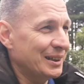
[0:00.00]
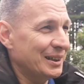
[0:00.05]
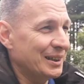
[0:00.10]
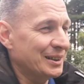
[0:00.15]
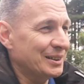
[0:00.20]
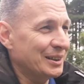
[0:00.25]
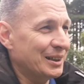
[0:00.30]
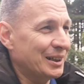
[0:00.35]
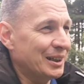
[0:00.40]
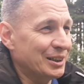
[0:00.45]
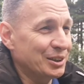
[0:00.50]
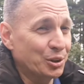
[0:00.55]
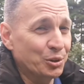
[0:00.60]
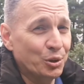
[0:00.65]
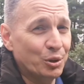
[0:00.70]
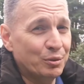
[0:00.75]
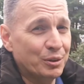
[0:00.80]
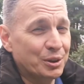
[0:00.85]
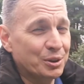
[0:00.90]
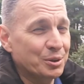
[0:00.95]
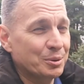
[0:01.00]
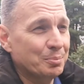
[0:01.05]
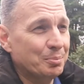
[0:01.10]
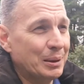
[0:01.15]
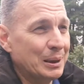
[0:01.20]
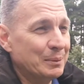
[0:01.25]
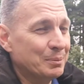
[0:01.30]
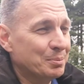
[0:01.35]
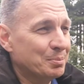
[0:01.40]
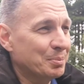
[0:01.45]
as a novice
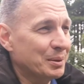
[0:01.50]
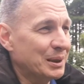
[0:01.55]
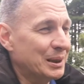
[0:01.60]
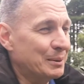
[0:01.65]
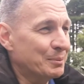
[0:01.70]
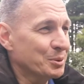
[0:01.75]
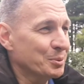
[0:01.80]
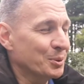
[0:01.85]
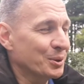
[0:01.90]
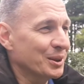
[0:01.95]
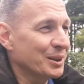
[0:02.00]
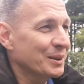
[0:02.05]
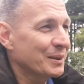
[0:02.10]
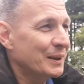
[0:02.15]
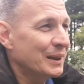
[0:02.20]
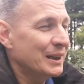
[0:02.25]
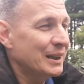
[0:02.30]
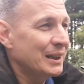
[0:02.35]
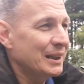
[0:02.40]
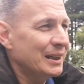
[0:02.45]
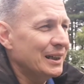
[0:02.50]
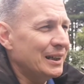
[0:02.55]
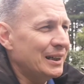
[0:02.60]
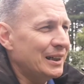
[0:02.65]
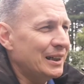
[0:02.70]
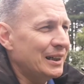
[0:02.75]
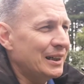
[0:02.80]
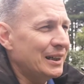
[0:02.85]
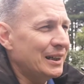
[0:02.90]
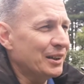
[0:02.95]
pipe smoker.
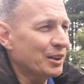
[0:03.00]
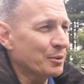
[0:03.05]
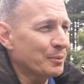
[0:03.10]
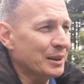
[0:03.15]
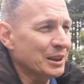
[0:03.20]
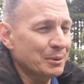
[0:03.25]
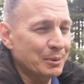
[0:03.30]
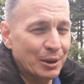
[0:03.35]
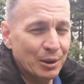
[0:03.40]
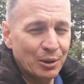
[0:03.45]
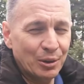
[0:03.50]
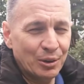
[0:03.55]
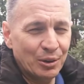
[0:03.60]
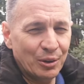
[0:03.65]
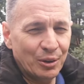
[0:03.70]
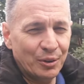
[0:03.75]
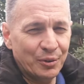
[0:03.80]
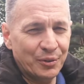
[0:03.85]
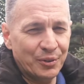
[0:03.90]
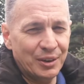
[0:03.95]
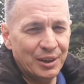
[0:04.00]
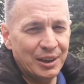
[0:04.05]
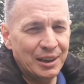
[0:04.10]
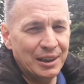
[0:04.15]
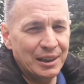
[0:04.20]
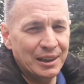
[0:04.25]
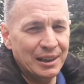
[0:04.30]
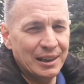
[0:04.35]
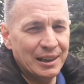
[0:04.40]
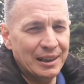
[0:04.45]
It reminded me a lot of
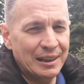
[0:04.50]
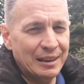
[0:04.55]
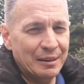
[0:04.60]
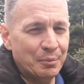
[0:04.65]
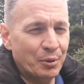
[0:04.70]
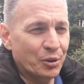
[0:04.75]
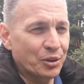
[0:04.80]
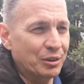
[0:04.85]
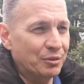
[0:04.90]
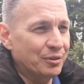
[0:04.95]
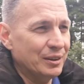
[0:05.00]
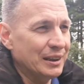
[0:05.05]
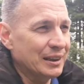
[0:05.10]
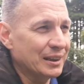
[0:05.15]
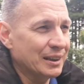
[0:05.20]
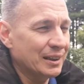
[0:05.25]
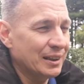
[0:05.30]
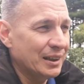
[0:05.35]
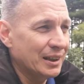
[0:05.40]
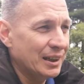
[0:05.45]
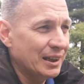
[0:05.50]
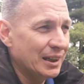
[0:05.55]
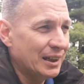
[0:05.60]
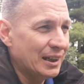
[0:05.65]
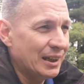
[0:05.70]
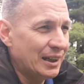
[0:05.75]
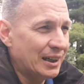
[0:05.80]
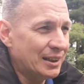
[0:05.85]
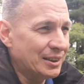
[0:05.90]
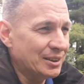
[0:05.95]
the Bothy Flake,
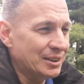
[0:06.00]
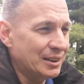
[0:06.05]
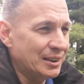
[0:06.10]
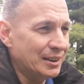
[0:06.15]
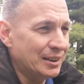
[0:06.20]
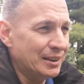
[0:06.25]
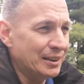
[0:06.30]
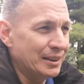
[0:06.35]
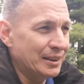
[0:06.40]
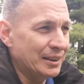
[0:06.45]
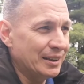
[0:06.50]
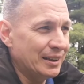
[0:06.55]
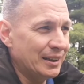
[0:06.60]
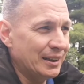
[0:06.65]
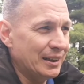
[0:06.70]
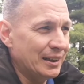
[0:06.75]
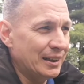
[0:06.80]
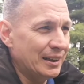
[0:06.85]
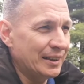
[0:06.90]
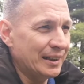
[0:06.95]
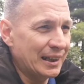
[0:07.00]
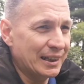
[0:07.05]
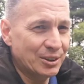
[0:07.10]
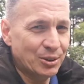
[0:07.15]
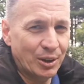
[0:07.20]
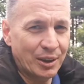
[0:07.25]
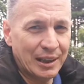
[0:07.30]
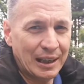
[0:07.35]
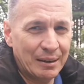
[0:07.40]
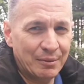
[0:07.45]
as in that
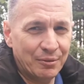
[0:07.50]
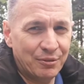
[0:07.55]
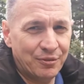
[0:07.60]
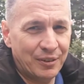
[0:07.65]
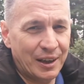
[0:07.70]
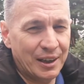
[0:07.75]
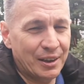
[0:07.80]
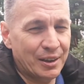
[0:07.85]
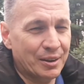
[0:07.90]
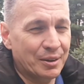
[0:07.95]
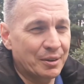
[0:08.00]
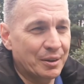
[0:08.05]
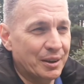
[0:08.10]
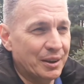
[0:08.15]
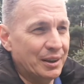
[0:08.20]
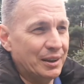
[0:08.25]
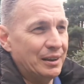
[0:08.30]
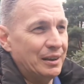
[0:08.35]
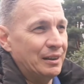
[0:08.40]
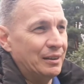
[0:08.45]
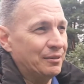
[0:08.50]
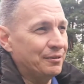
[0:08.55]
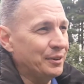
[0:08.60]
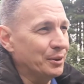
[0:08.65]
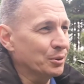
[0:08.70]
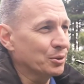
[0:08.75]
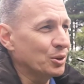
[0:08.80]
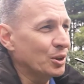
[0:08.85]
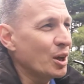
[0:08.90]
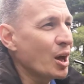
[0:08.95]
sort of campfire feel to